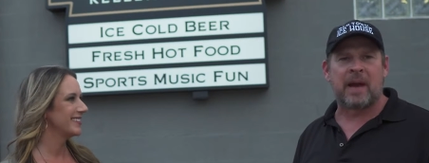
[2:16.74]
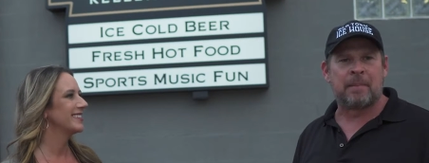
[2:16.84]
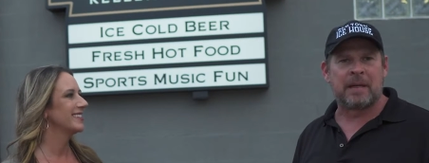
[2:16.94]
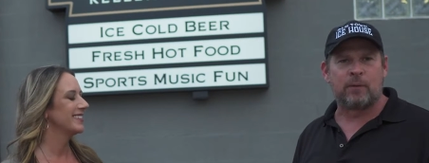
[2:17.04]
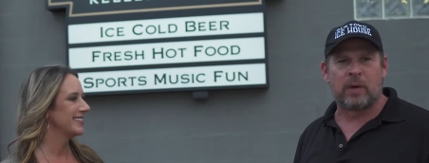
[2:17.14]

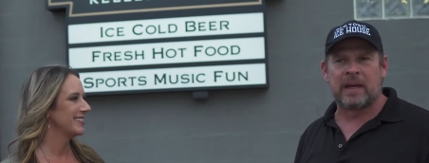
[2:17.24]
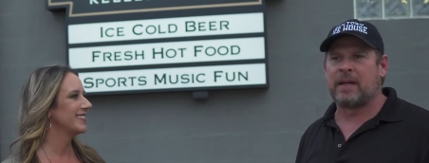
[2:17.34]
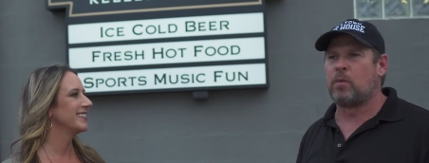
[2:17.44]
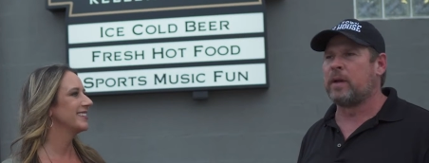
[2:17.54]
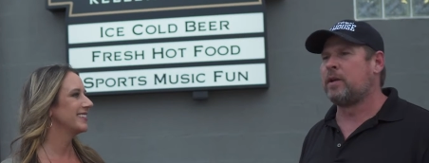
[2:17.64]
Speaker 1: family friendly.
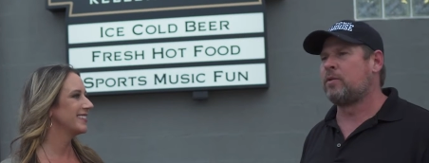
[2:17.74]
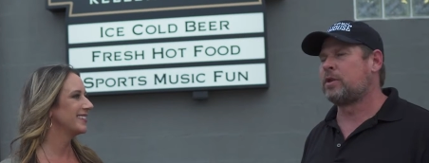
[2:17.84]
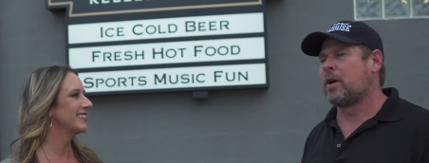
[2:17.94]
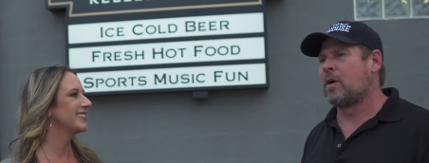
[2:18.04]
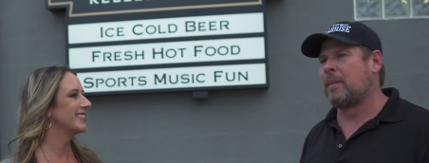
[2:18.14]
When you
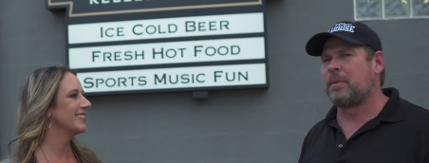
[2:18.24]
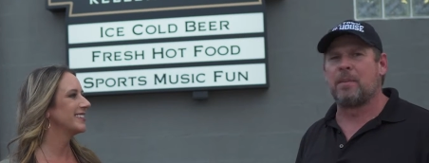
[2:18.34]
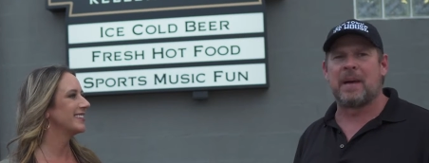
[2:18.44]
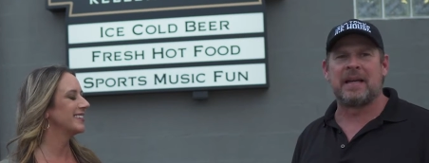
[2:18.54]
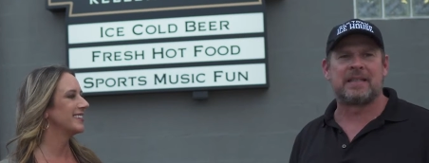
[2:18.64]
show up, you
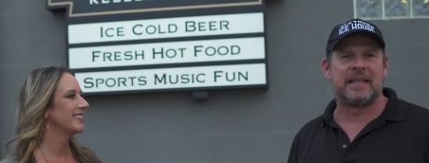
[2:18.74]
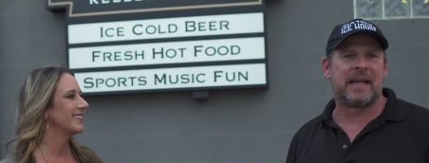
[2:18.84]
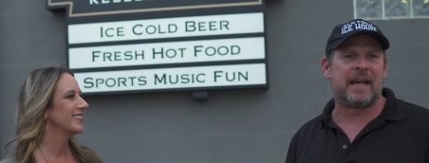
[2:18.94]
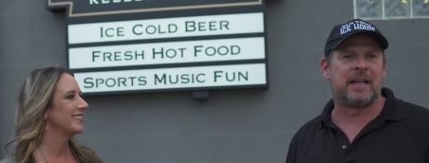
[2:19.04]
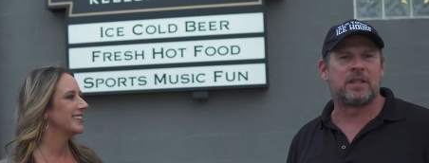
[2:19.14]
may see
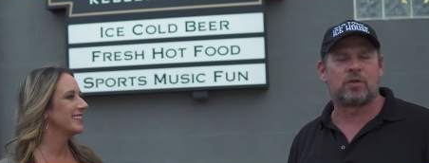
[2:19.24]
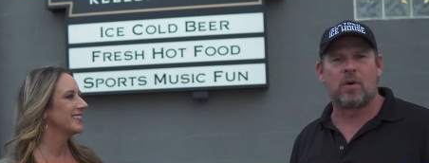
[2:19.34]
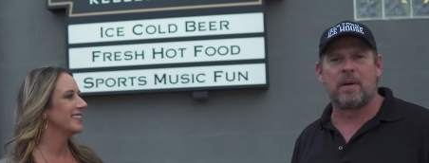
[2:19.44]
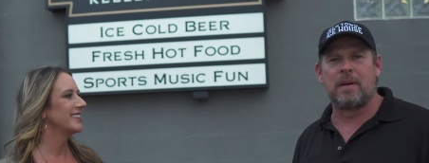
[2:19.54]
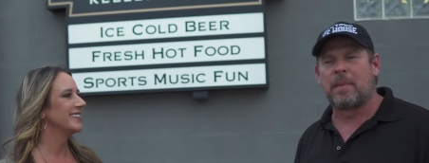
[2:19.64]
kids
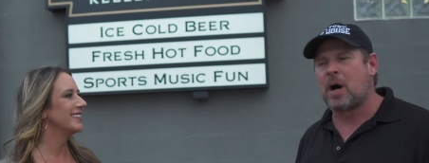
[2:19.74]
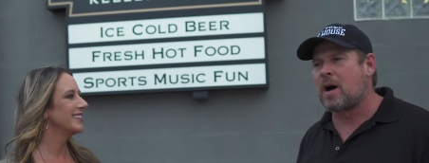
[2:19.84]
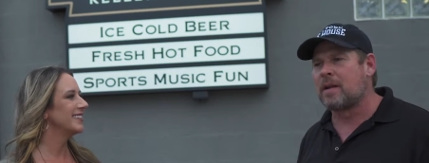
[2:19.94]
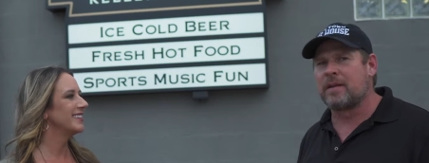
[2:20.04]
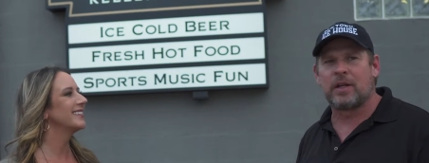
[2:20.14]
throwing the
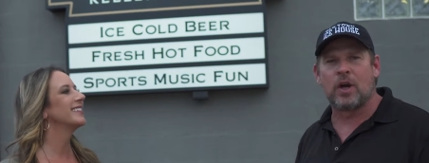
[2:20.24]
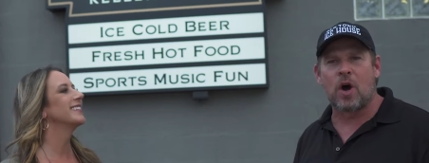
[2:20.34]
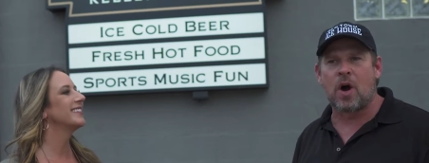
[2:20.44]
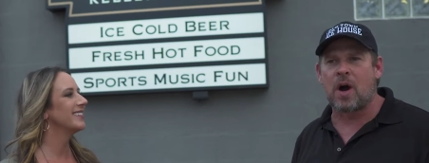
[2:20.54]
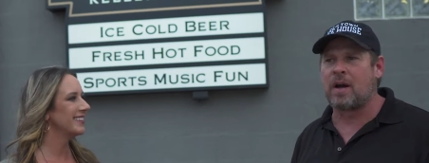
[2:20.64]
ball in the
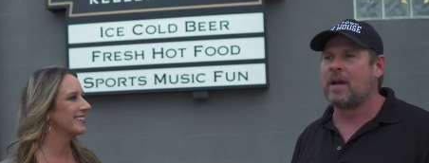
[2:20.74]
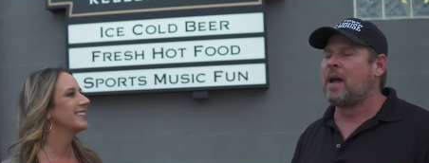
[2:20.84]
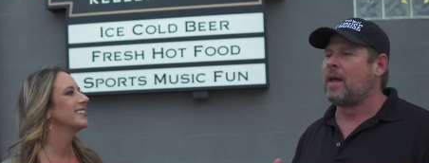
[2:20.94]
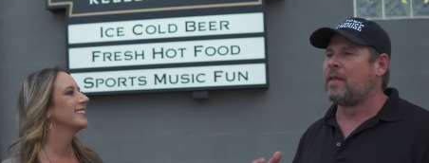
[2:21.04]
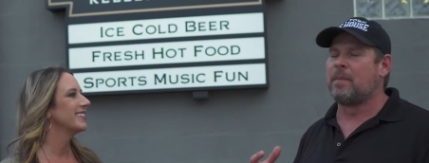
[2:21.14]
yard.
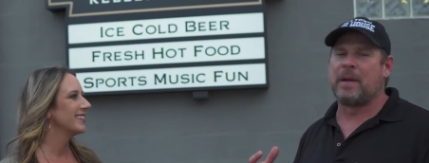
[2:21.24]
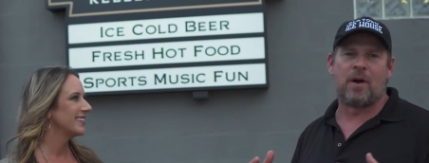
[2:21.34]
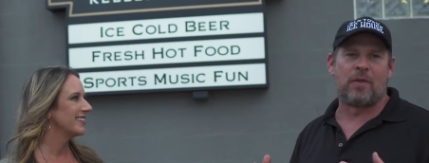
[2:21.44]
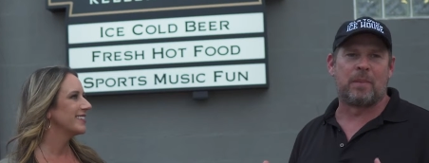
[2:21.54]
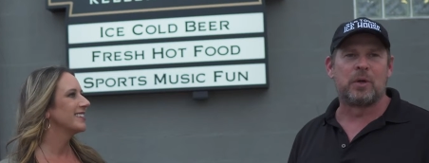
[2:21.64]
They'll be
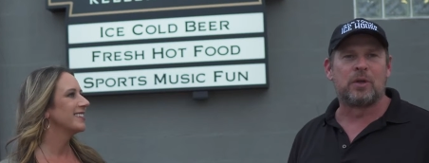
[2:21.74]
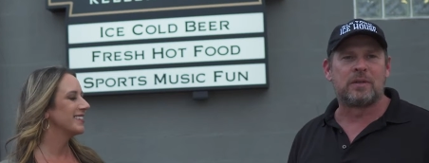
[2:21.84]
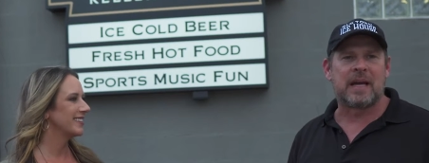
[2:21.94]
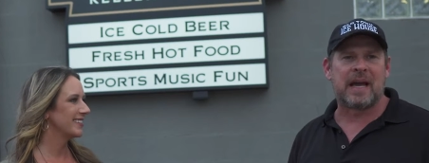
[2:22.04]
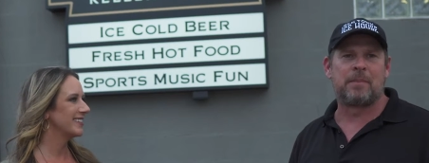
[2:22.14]
on the pool
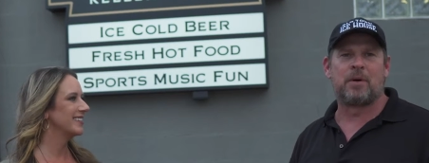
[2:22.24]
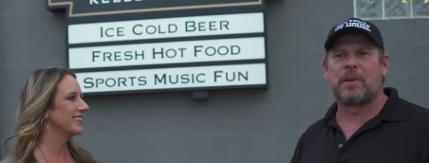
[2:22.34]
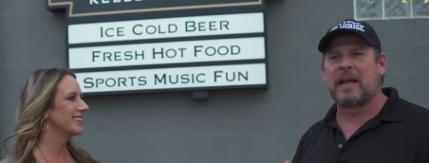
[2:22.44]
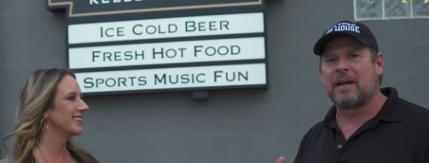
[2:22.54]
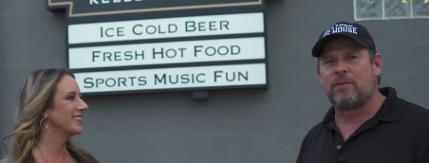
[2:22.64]
table
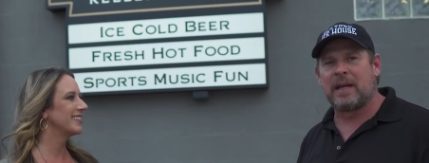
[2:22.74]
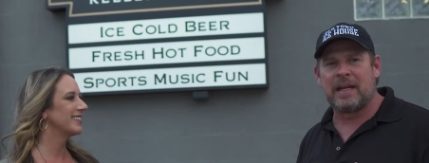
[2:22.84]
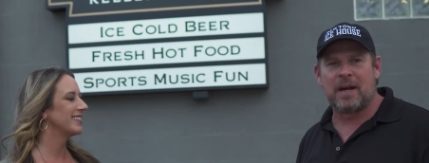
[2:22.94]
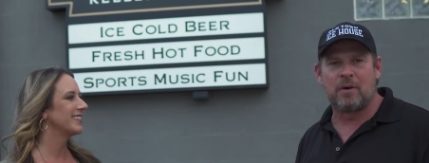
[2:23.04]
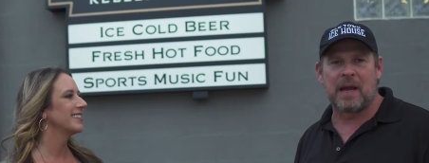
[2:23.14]
playing
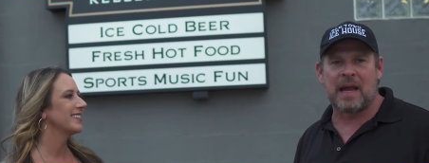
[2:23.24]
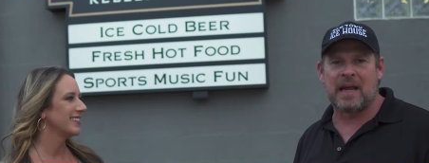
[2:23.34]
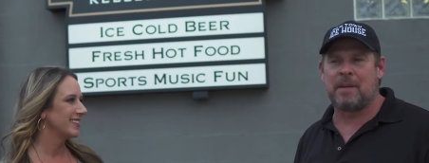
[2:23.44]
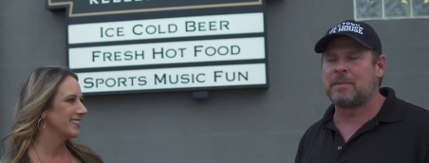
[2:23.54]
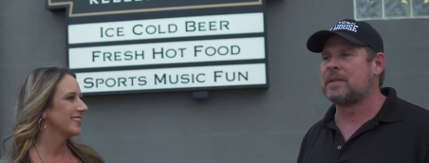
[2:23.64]
video
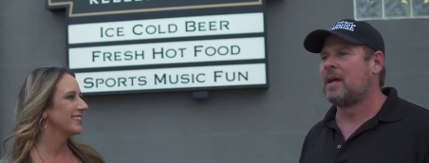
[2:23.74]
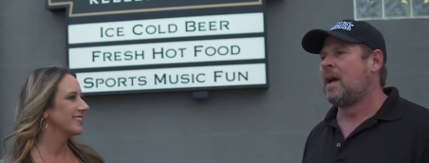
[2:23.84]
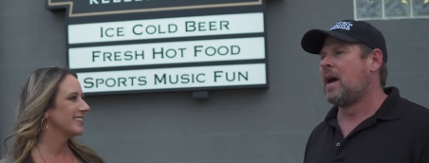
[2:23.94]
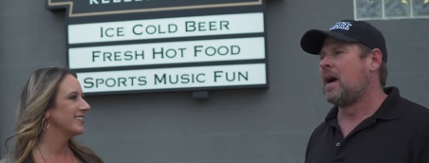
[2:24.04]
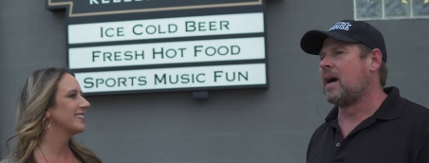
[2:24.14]
games.
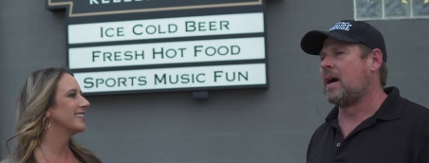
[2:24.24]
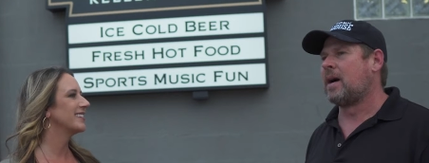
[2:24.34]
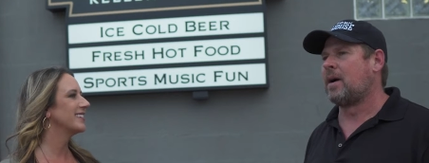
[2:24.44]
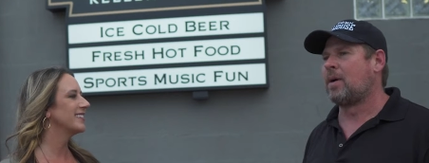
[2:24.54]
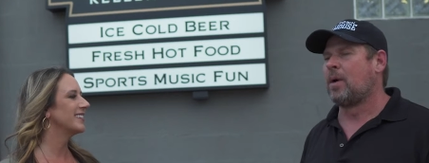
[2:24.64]

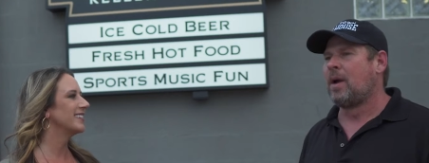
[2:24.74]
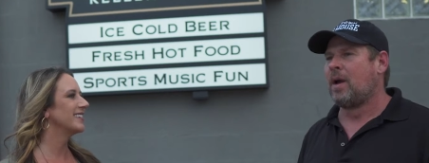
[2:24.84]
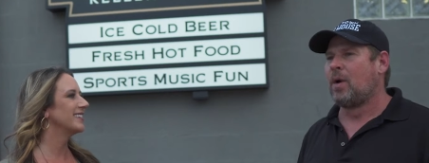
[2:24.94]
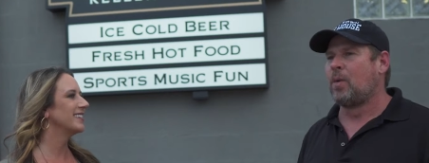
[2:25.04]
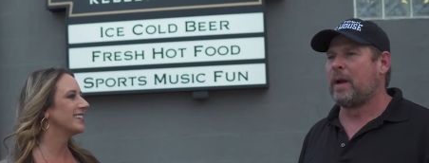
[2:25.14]
Uh,
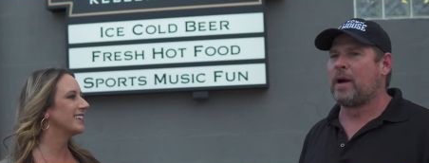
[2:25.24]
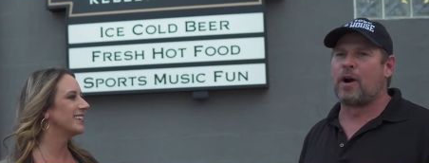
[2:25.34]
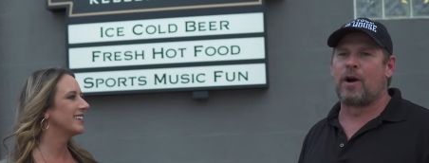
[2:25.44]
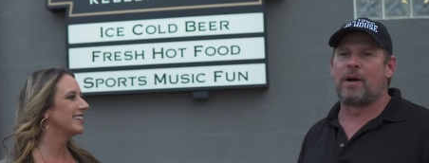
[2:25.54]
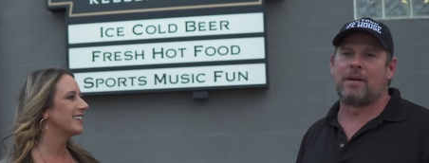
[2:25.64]
we
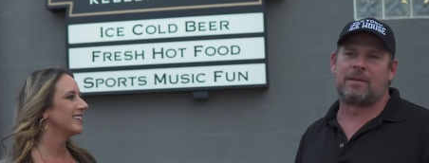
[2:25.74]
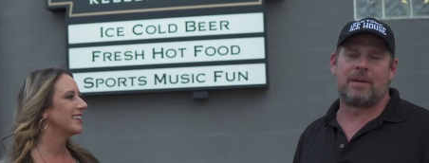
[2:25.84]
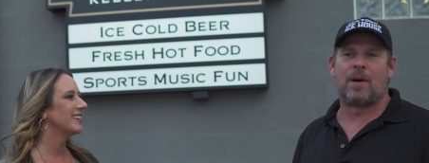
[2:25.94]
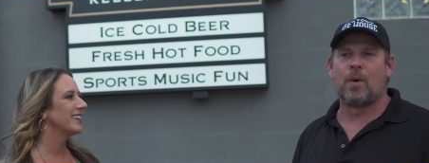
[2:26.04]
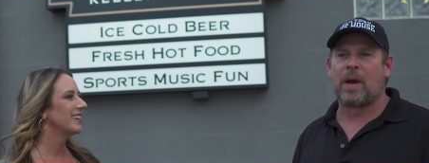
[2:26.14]
are
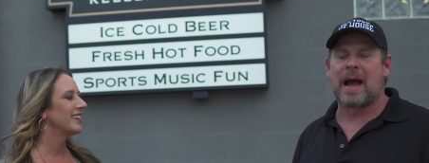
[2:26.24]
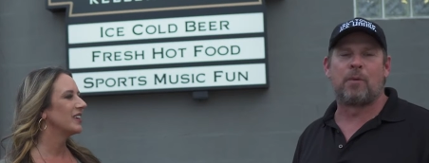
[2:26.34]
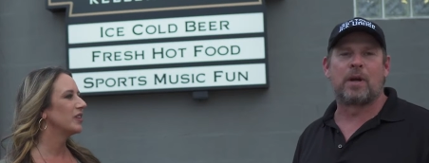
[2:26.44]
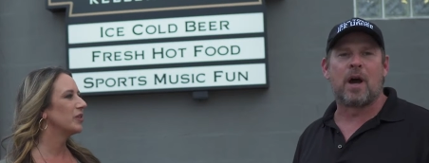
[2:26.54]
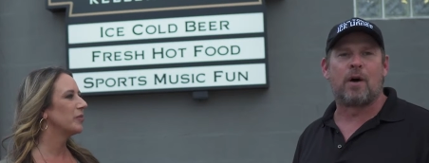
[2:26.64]
what I
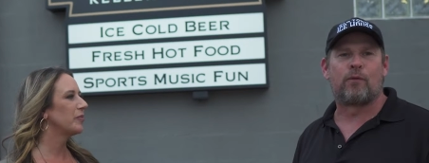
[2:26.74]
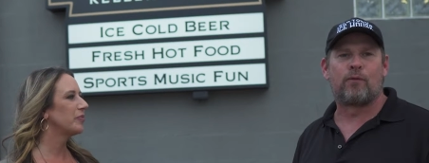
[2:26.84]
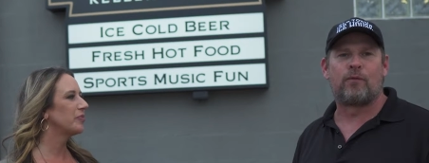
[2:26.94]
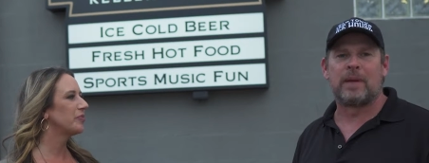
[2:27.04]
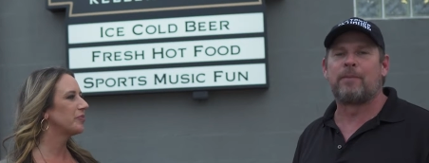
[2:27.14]
would call
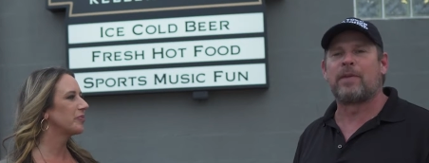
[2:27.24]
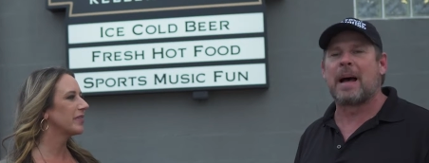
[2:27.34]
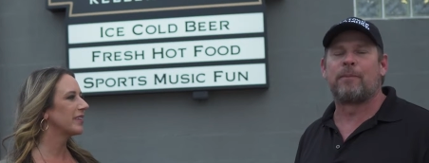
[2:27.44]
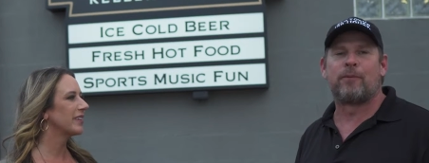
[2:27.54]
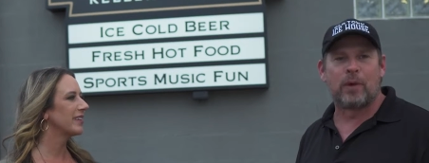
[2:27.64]

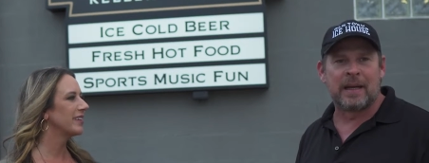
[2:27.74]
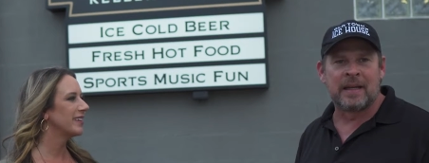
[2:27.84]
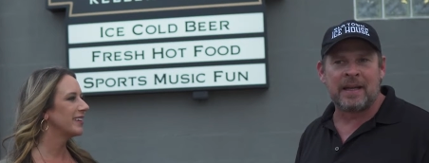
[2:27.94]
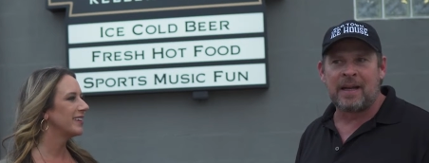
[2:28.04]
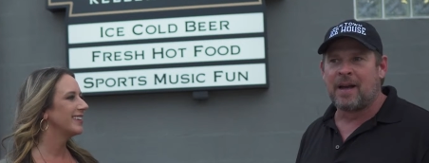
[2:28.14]
flip-flop
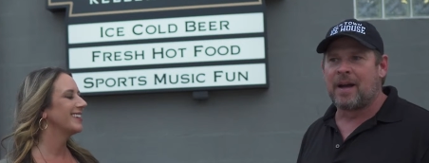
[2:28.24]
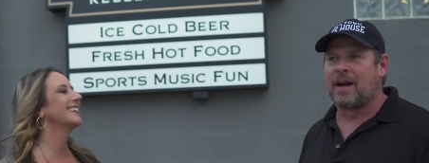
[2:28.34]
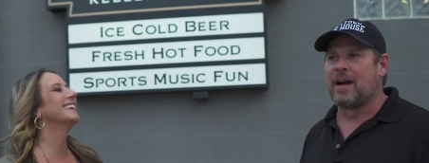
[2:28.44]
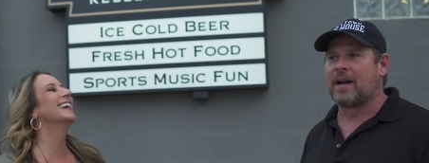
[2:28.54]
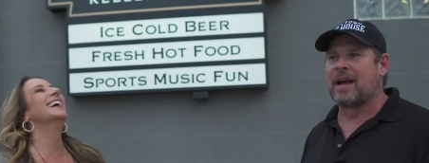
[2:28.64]
friendly. Uh,